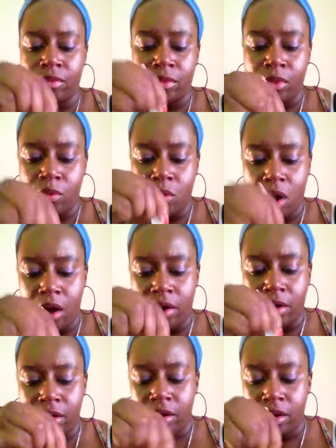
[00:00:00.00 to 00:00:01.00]

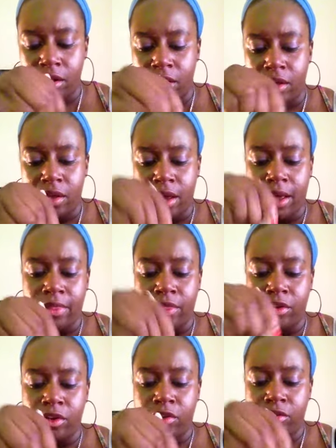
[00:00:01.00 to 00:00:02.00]
water and the
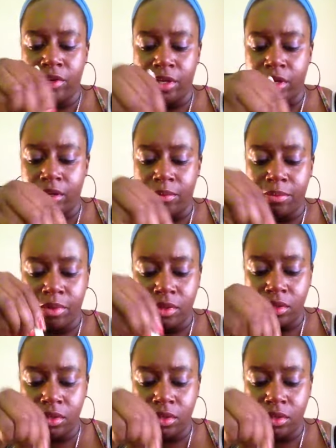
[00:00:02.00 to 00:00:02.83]
cream.